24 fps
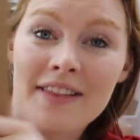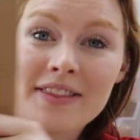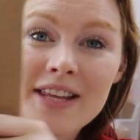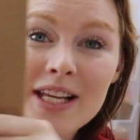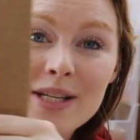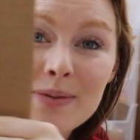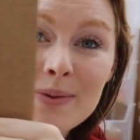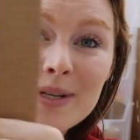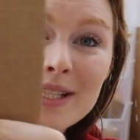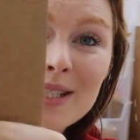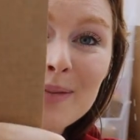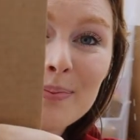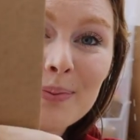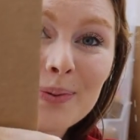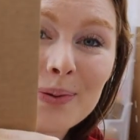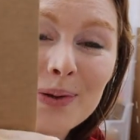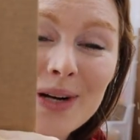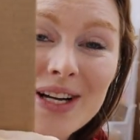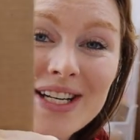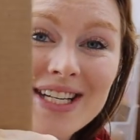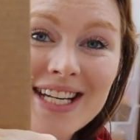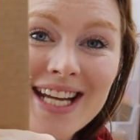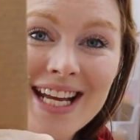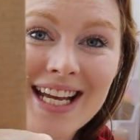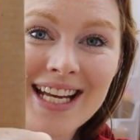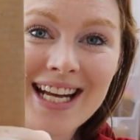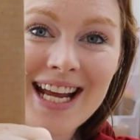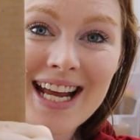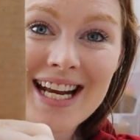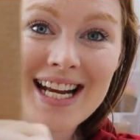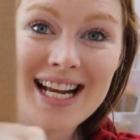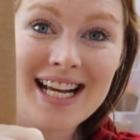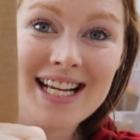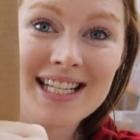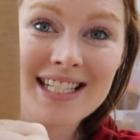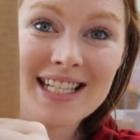This one's printed
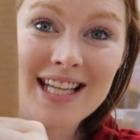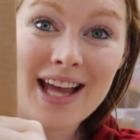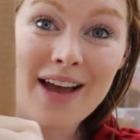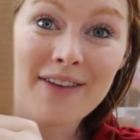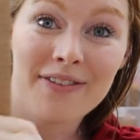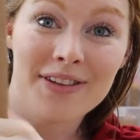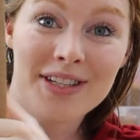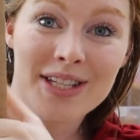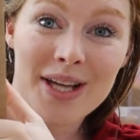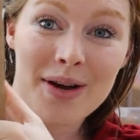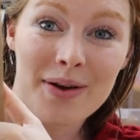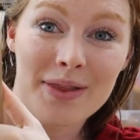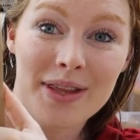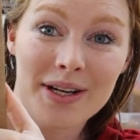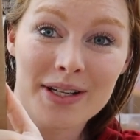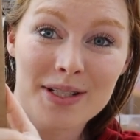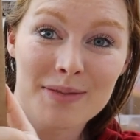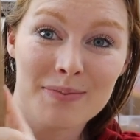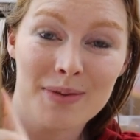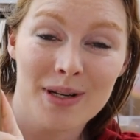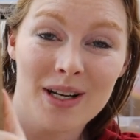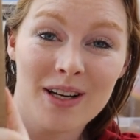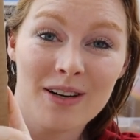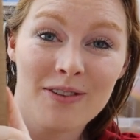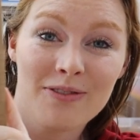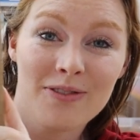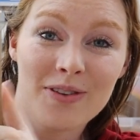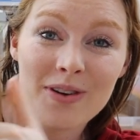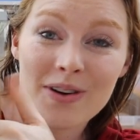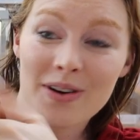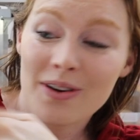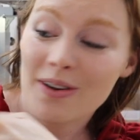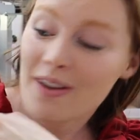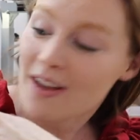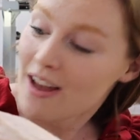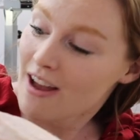adhesive. So there's
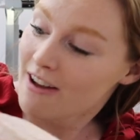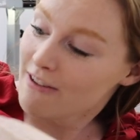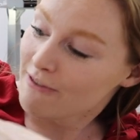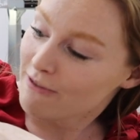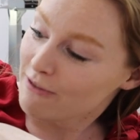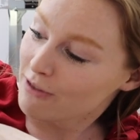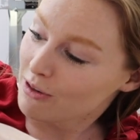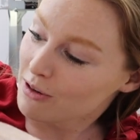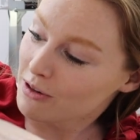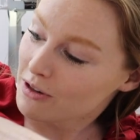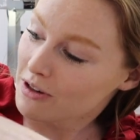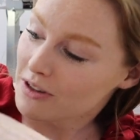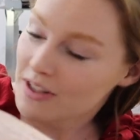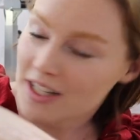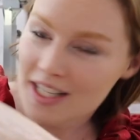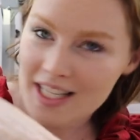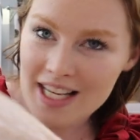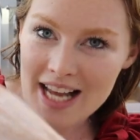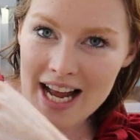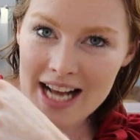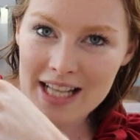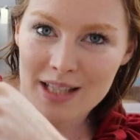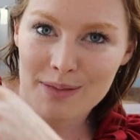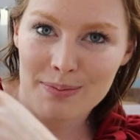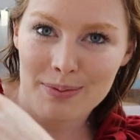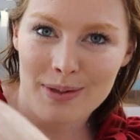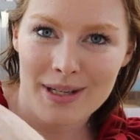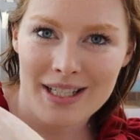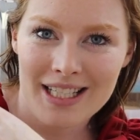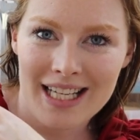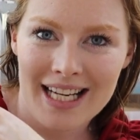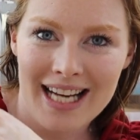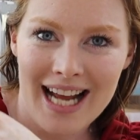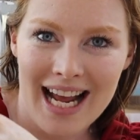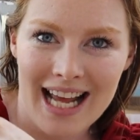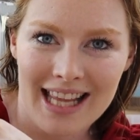beautiful floral designs
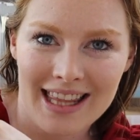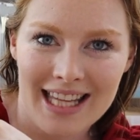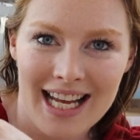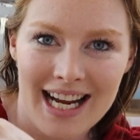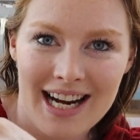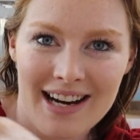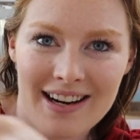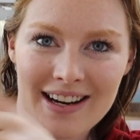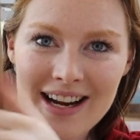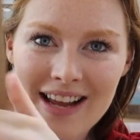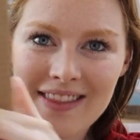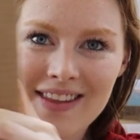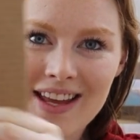printed in there.